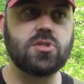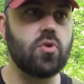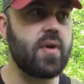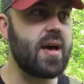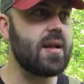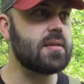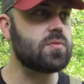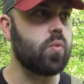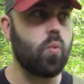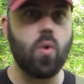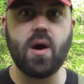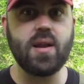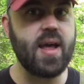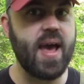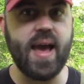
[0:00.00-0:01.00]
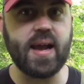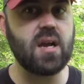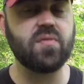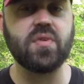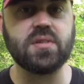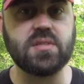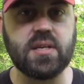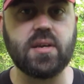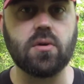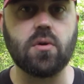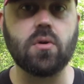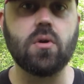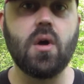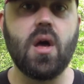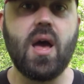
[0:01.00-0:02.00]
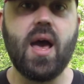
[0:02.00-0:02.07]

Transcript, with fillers: So that is one heck of a deal.